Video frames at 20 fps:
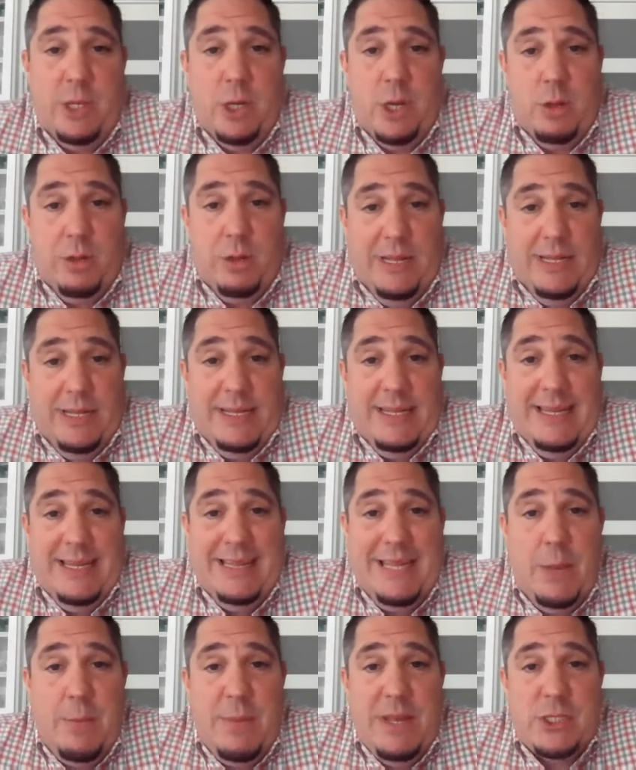You know,
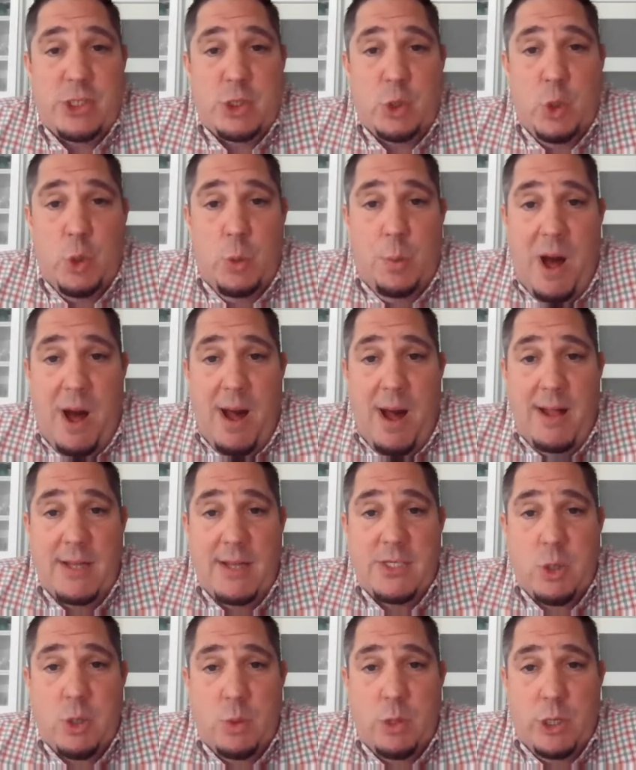limit school
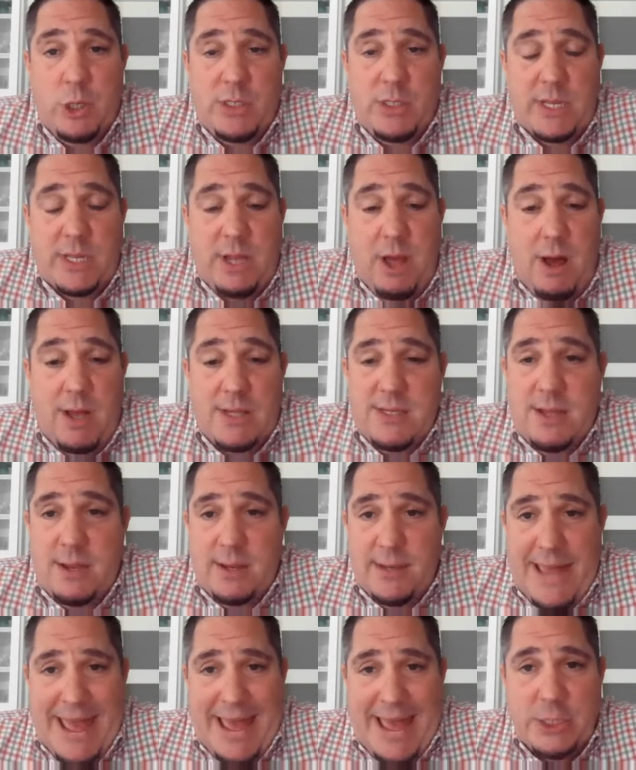bonds to reduce the cost
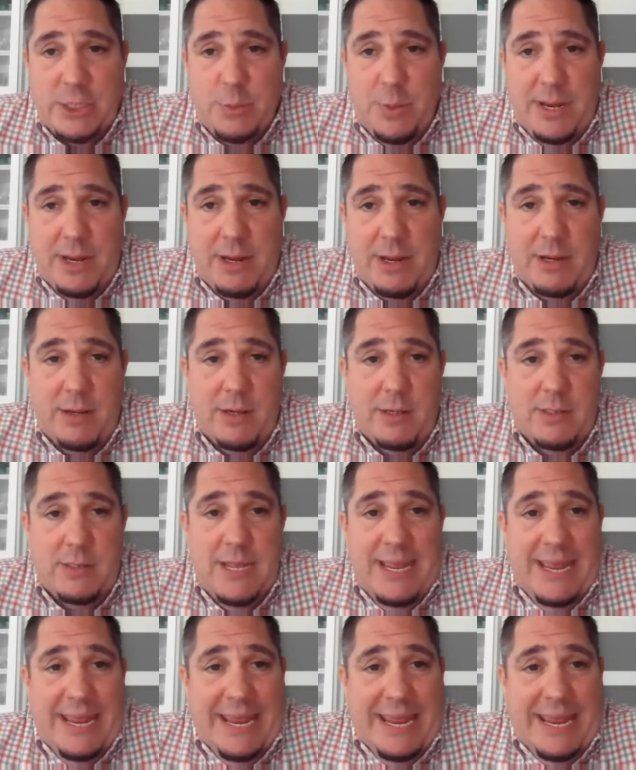on taxpayers,